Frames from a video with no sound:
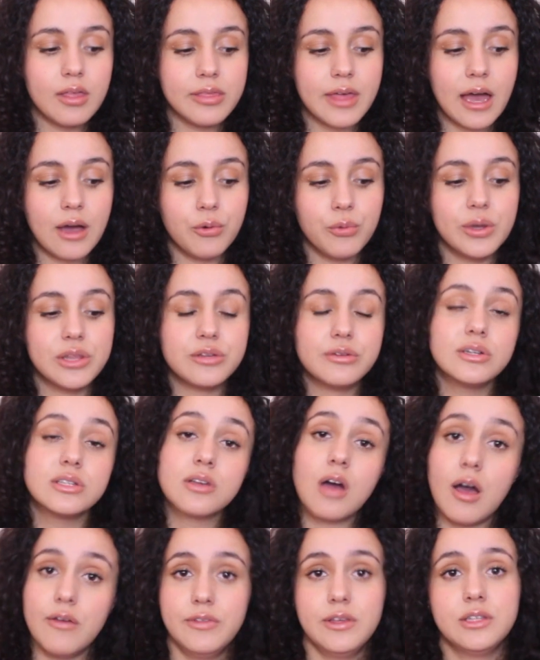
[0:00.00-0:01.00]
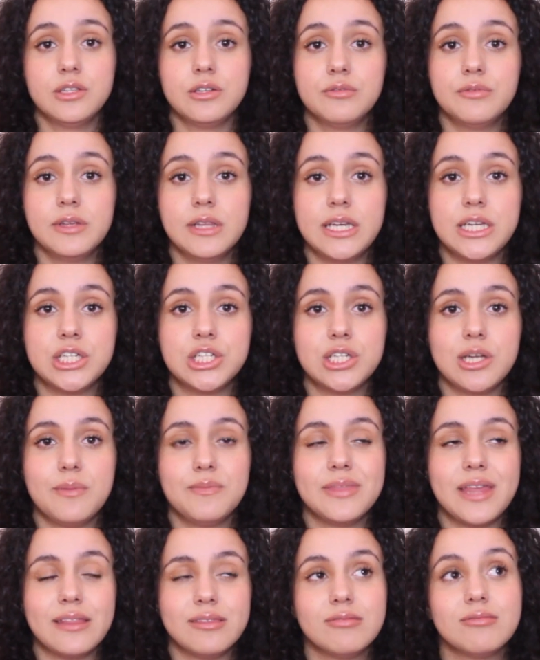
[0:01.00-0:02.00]
that when there is conflict in a
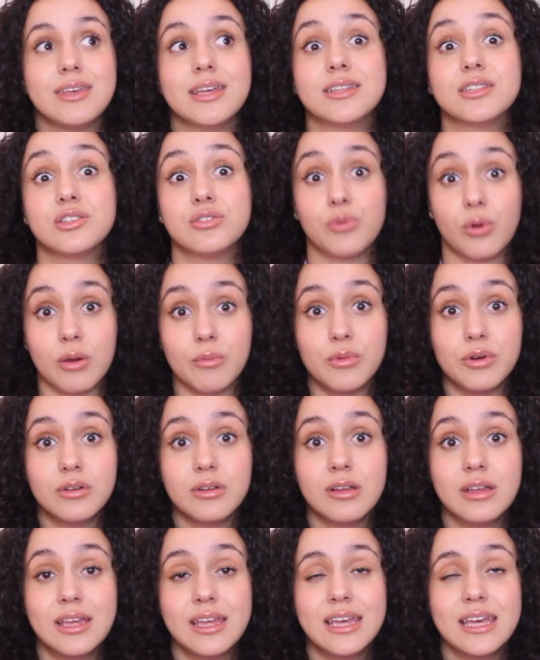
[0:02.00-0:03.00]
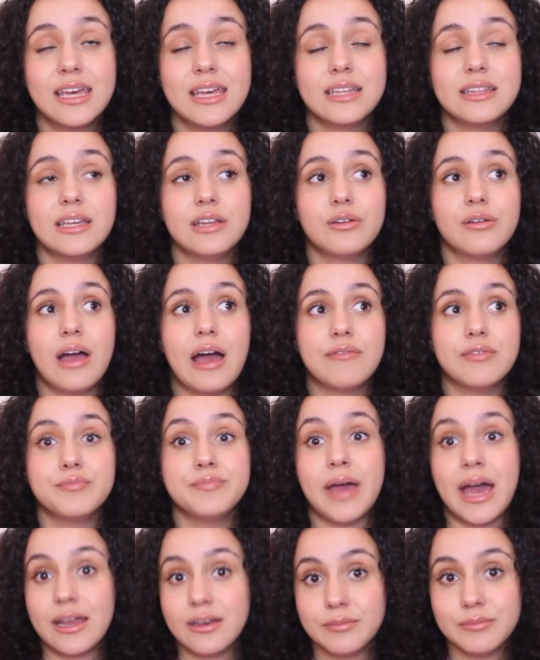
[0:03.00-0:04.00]
relationship, that it's normal. They don't have
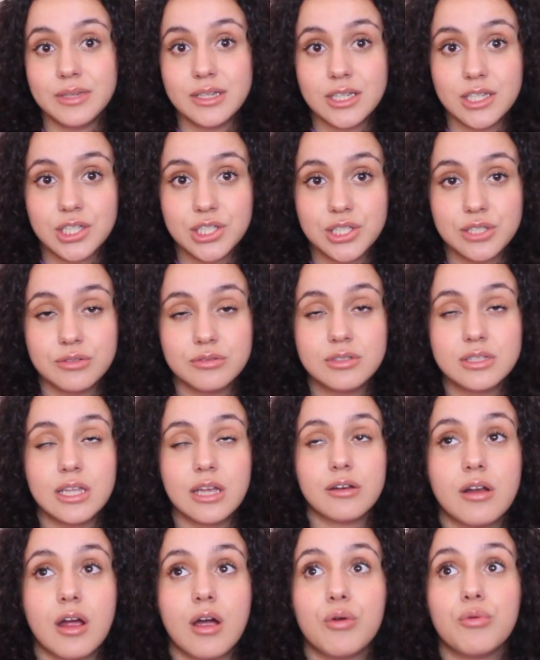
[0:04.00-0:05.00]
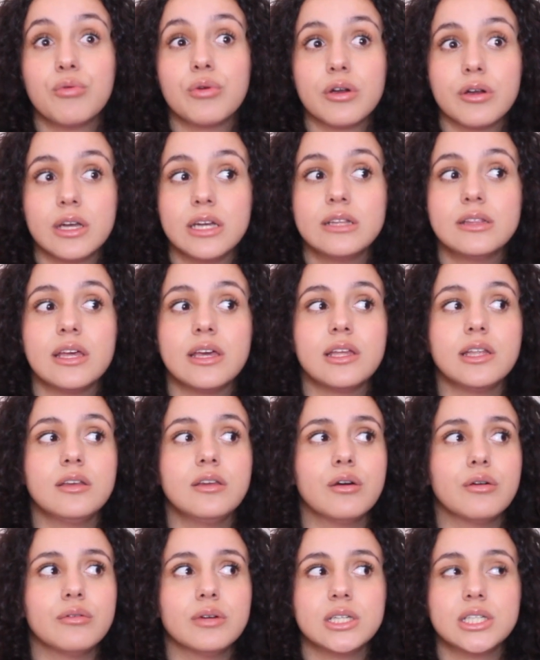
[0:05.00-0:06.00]
abandonment issues. not worried. They
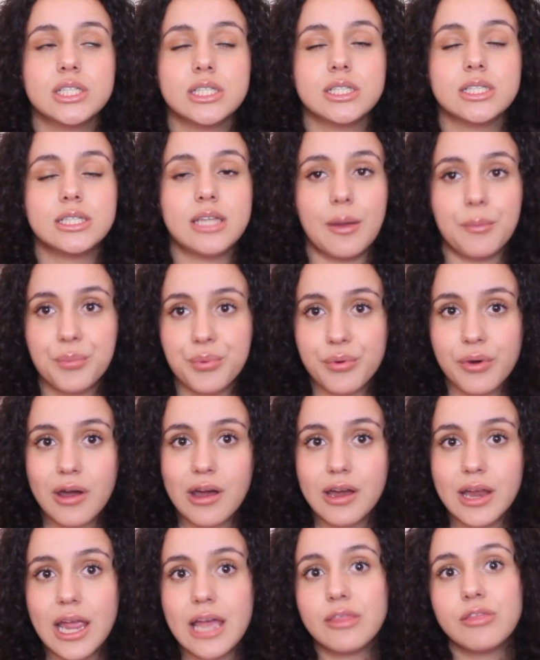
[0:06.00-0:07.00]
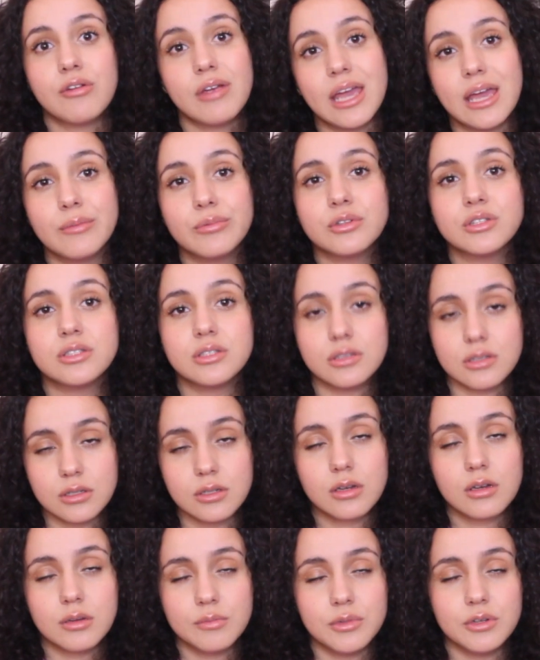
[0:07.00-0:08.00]
know it's just temporary, and they're able
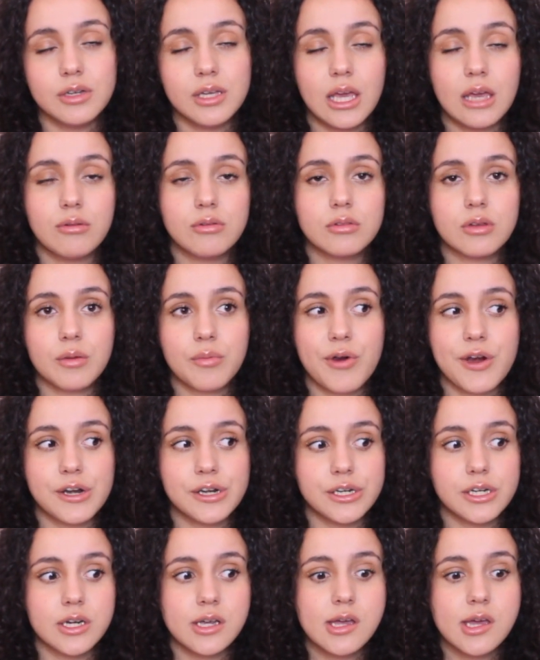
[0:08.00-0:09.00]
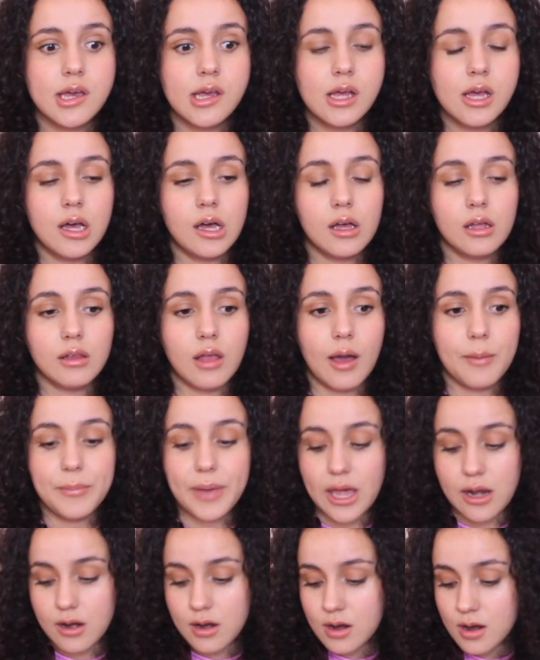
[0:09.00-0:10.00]
to communicate with their partner a lot
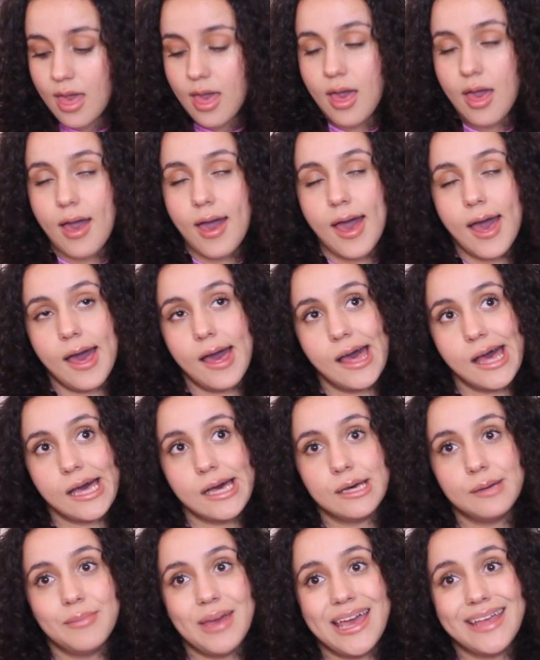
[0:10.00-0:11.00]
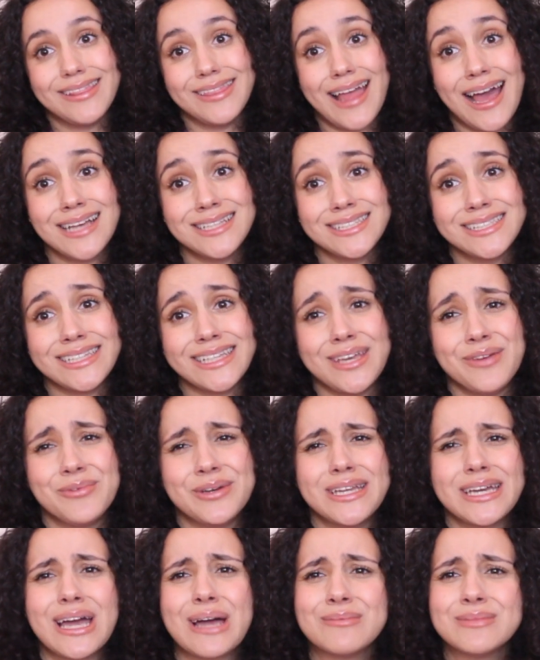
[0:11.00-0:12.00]
better. And lastly,
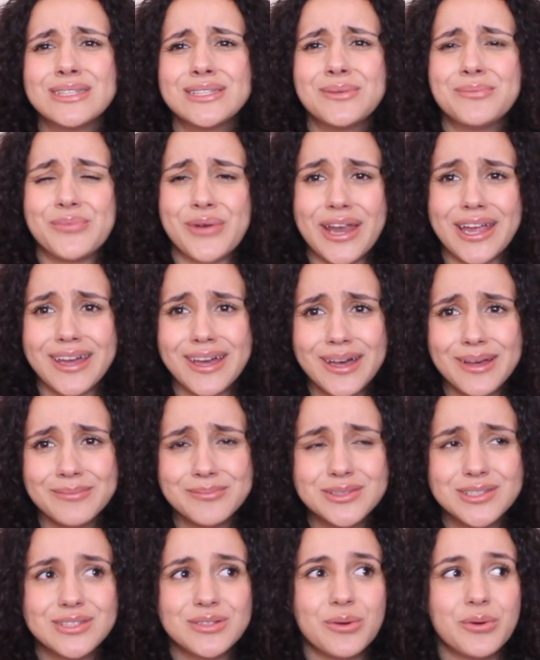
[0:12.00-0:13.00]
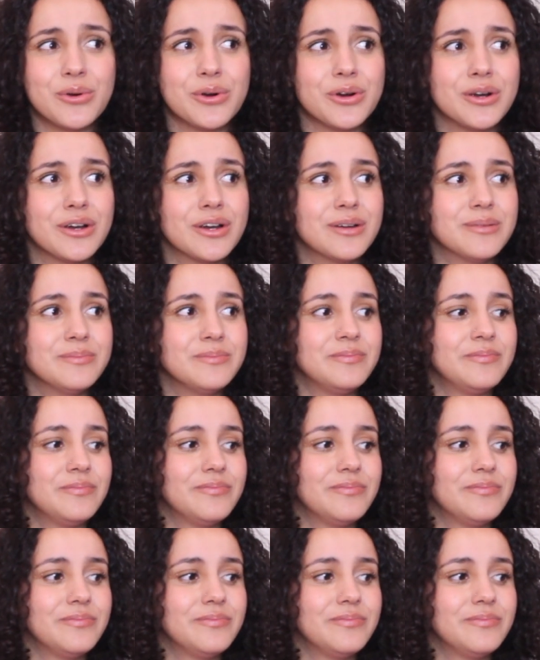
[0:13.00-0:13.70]
when it comes to breakups or